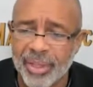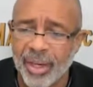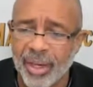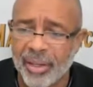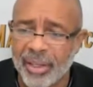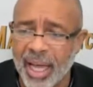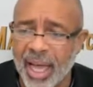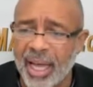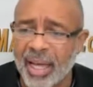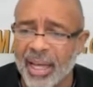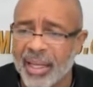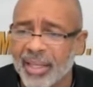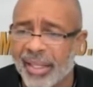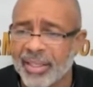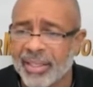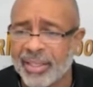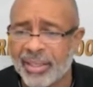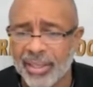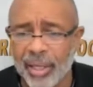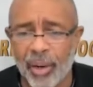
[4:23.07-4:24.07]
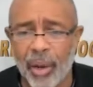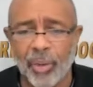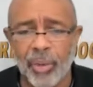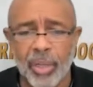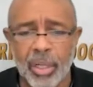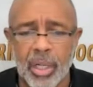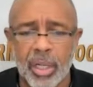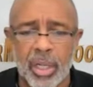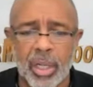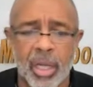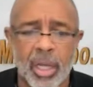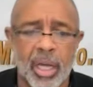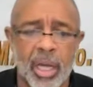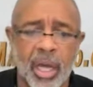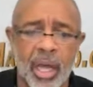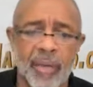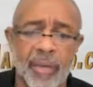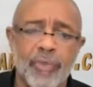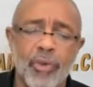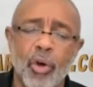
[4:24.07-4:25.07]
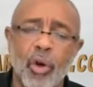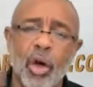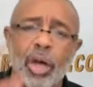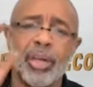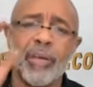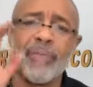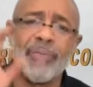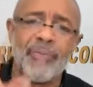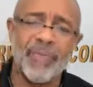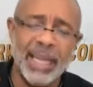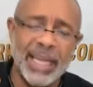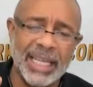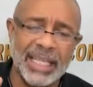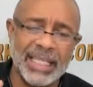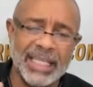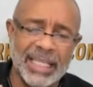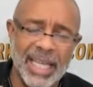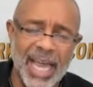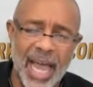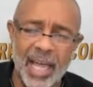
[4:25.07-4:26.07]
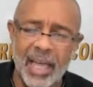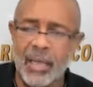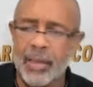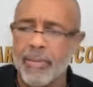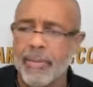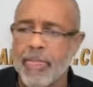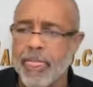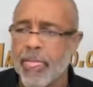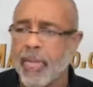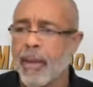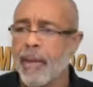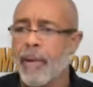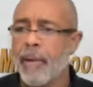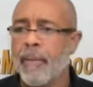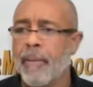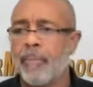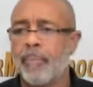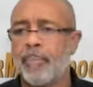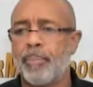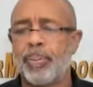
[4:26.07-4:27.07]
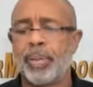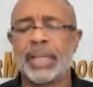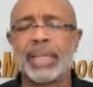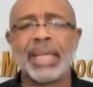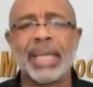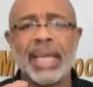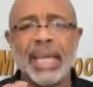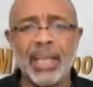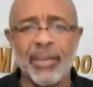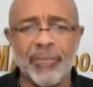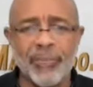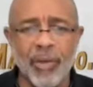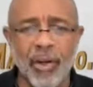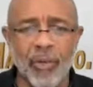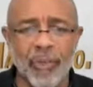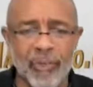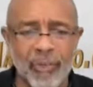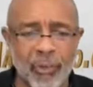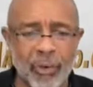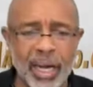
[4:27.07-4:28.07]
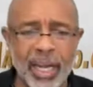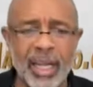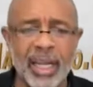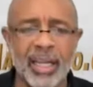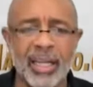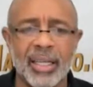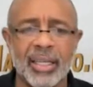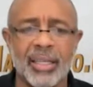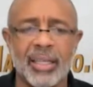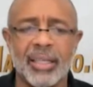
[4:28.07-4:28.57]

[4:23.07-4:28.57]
Okay? So if you're on the feed tonight, please feel free.